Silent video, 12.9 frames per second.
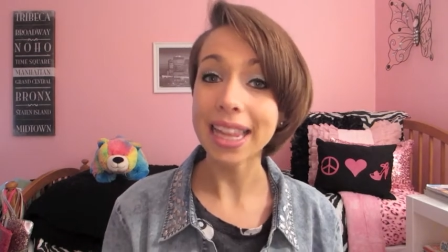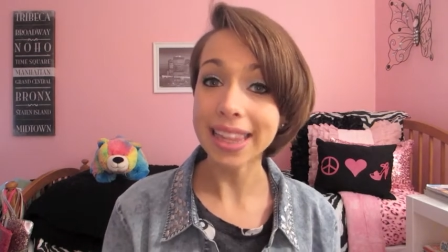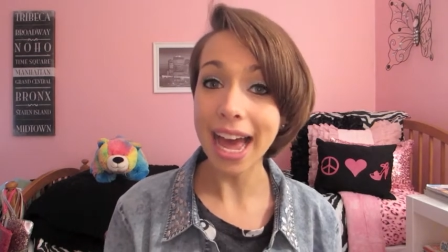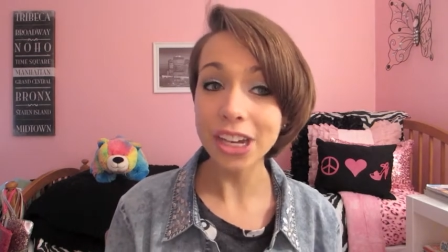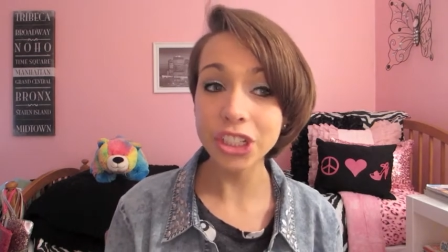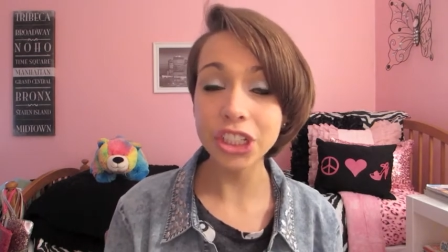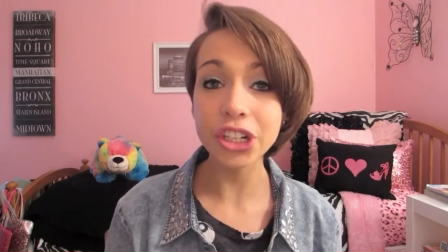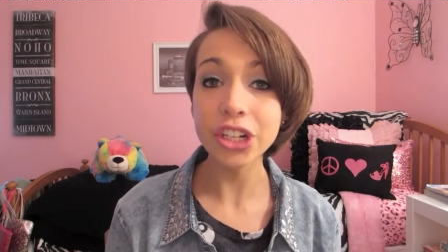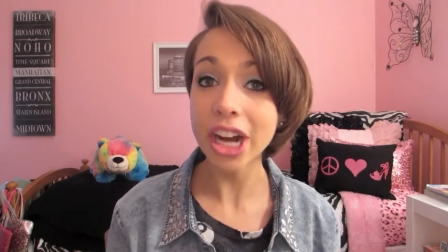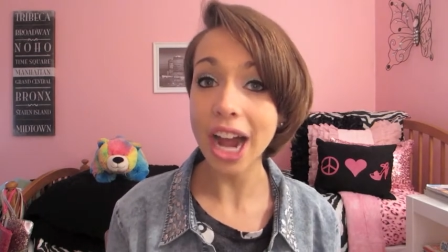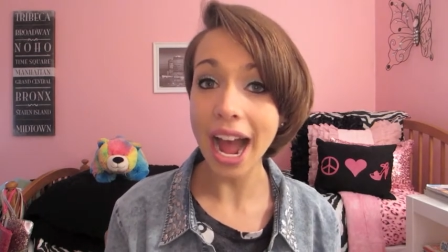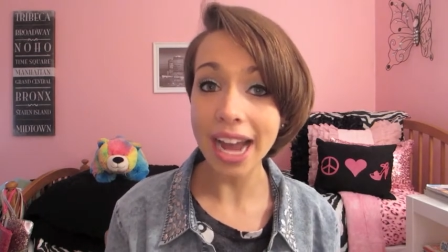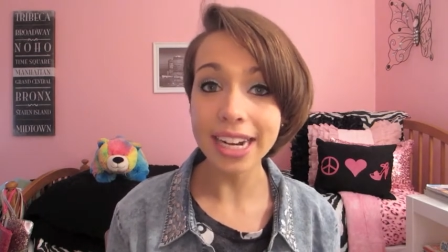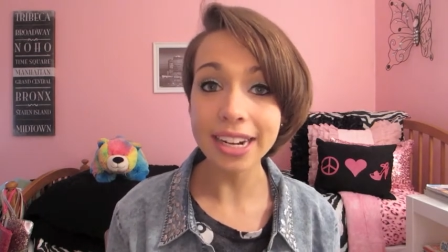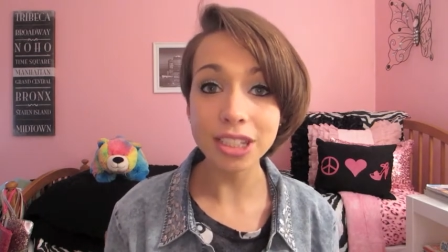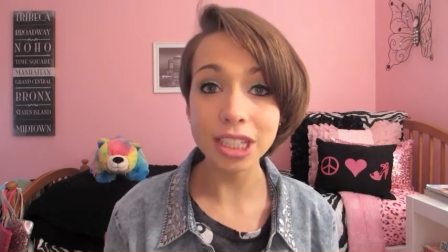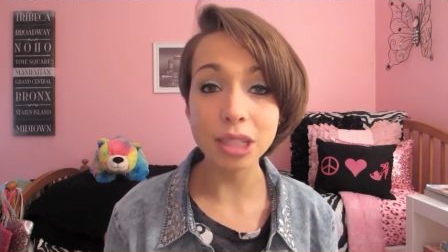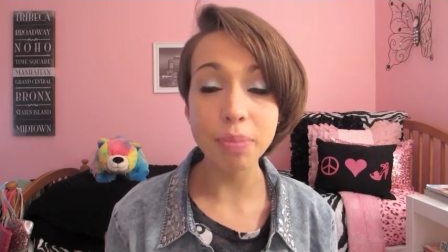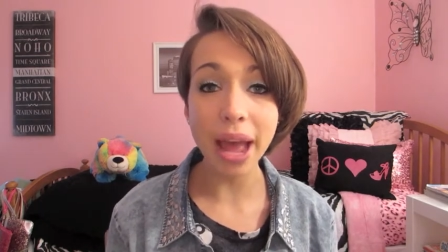Last year, I
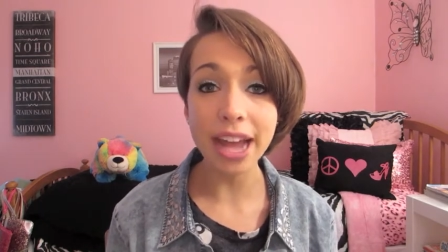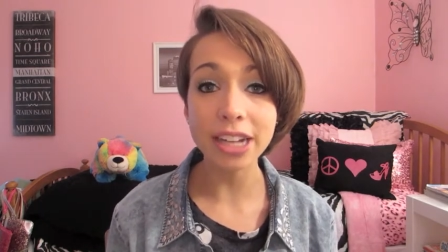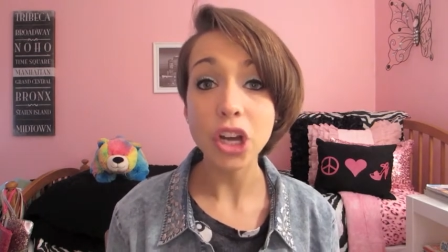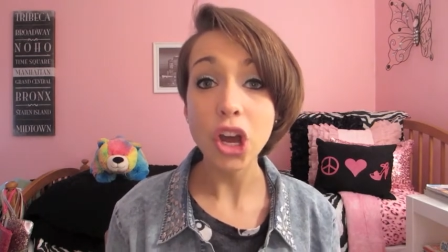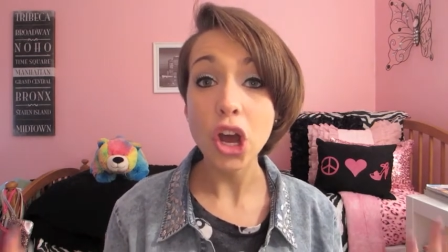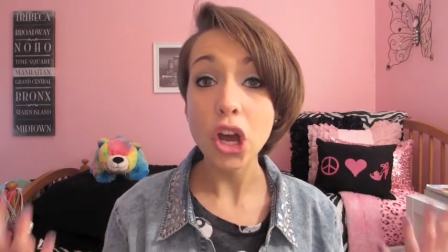didn't spend